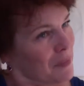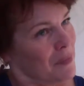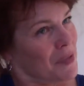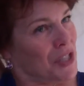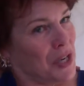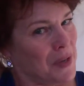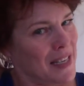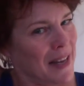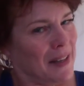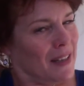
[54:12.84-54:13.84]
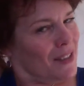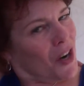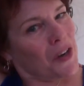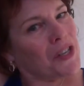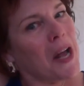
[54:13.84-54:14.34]
Ghirardelli
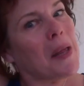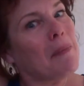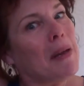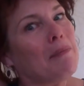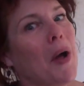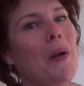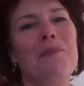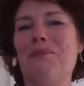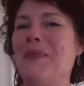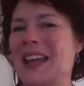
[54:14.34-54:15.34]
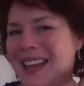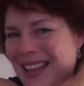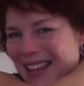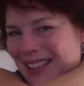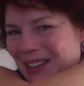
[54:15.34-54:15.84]
dark chocolate mint ball.
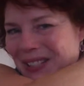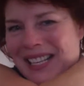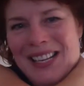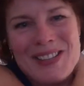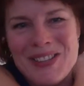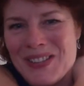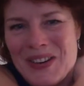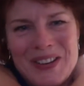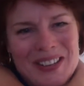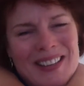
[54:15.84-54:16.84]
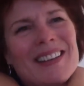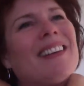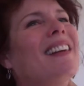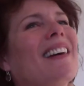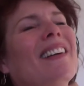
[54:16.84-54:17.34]
Those things are so good,
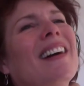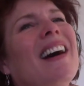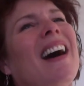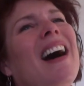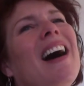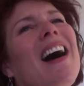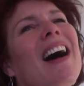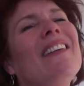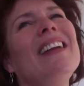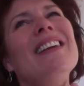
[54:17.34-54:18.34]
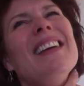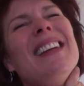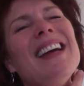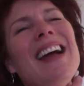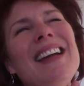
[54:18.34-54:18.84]
you know. I mean, you can
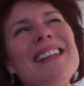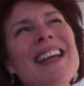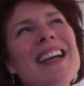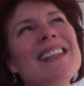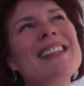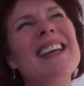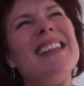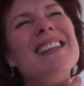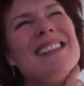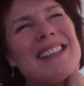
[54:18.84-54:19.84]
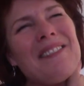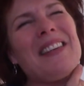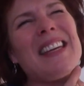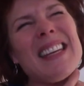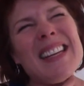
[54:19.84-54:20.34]
kind of taste that there's
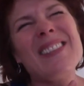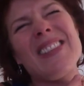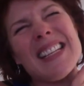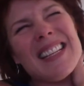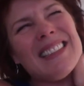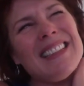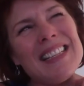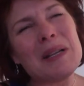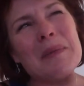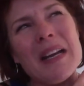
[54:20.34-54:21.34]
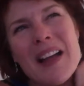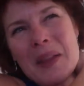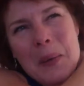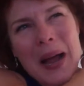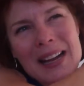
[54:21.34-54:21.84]
something in them that's a little bit on
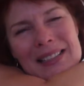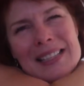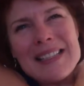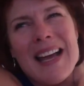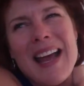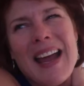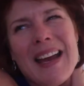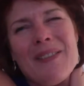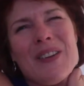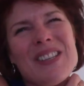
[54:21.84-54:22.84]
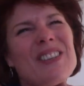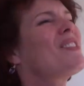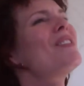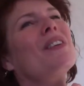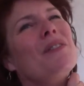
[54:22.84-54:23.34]
the waxy side, which you
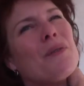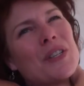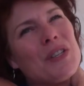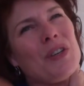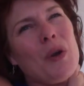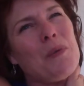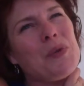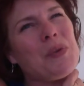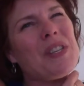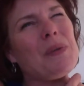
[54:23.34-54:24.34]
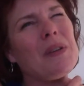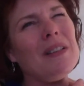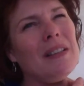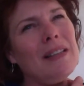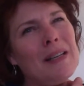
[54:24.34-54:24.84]
almost wish they were a
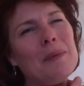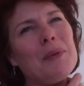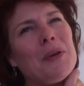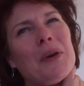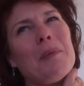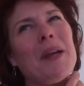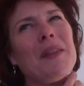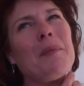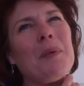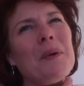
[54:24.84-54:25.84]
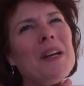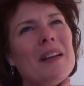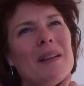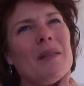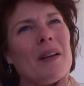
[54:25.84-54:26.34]
little pure, but they're
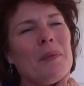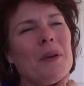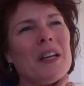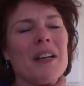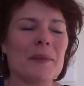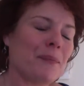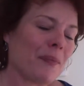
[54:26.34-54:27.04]
pretty good.